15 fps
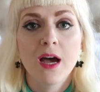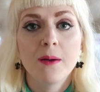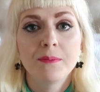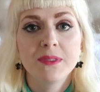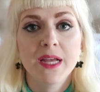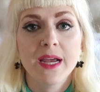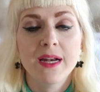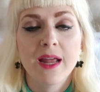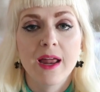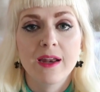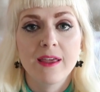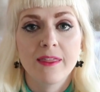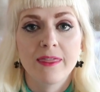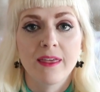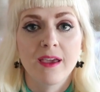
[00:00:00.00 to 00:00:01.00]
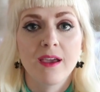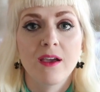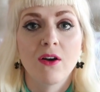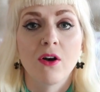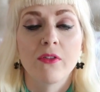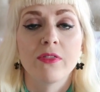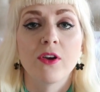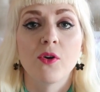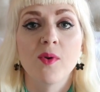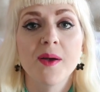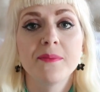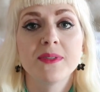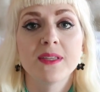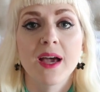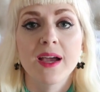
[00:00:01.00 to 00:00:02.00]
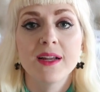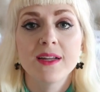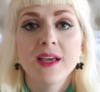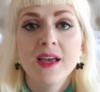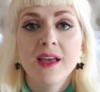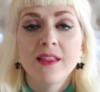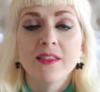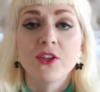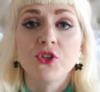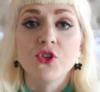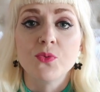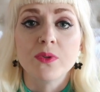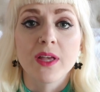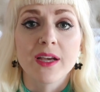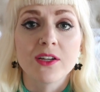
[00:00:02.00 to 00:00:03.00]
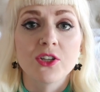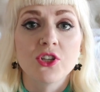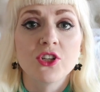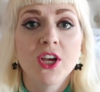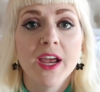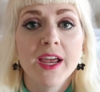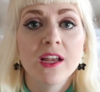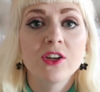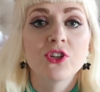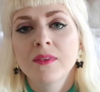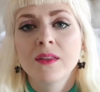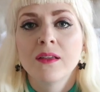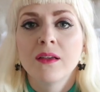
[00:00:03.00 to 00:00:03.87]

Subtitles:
update anything on their website that you would like to change.